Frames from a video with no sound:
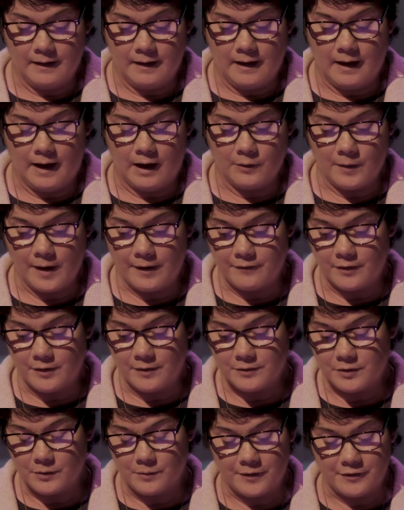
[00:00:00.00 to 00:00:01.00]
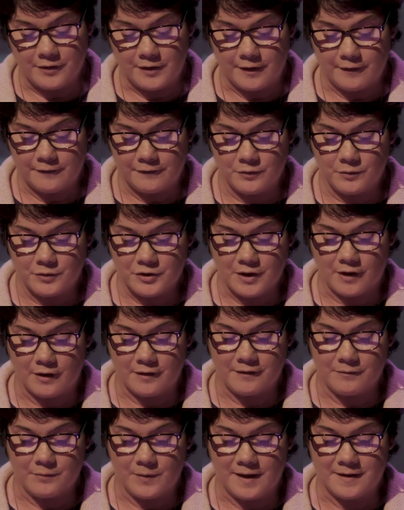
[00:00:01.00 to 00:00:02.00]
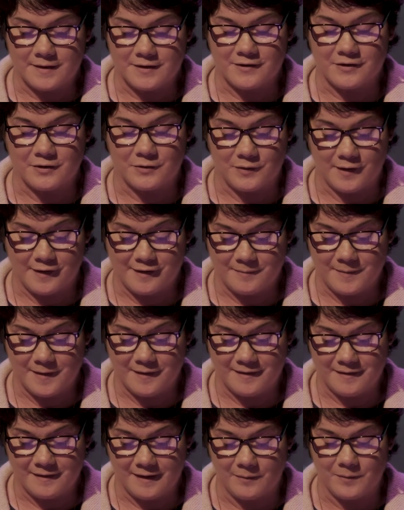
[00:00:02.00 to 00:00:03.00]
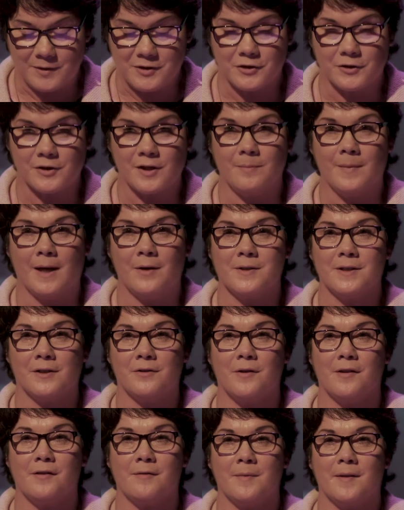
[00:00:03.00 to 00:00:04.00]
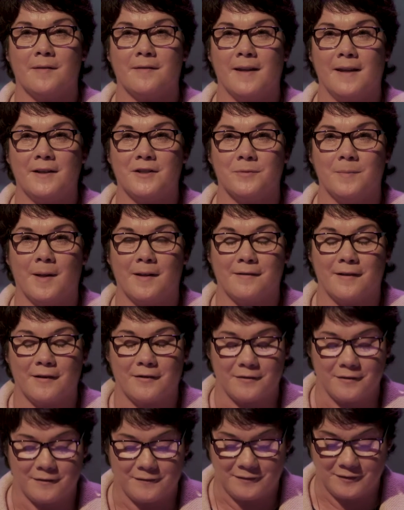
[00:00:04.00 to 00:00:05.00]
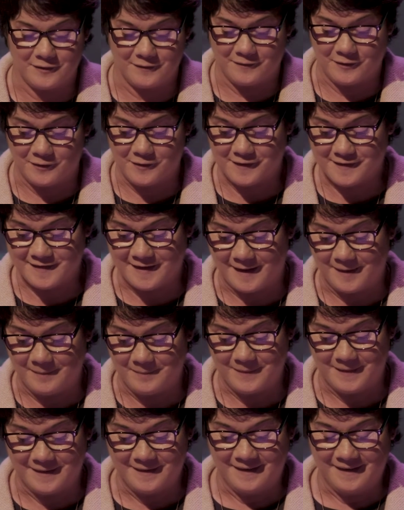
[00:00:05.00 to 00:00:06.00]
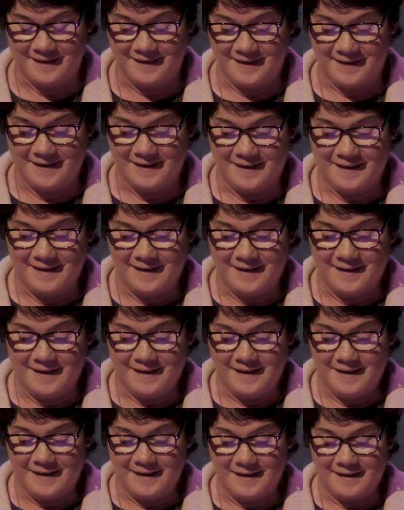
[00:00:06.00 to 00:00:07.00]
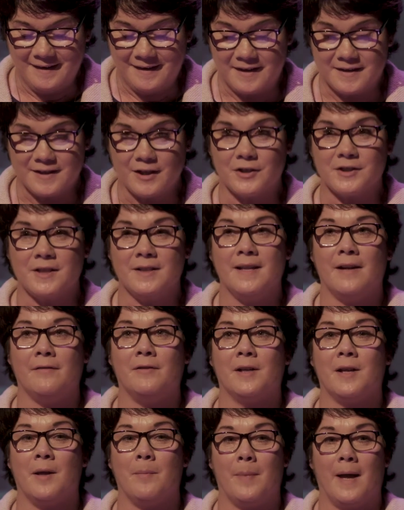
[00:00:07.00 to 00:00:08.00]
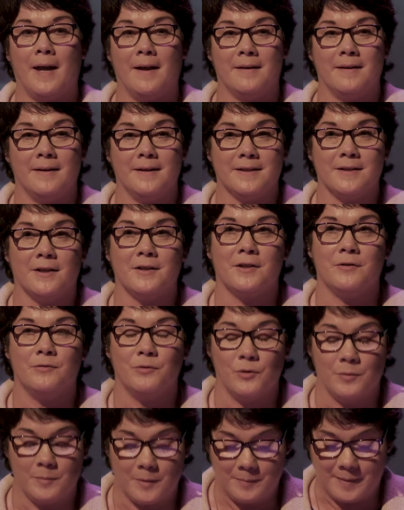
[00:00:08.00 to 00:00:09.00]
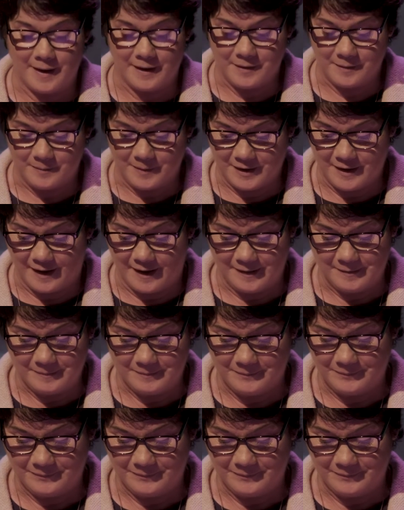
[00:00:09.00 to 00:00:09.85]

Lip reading: However, there was only a few short weeks to Christmas, and we took him out on Christmas Day to my sister's for the first time. He thought he'd never get back. He thought his room and bed would be gone.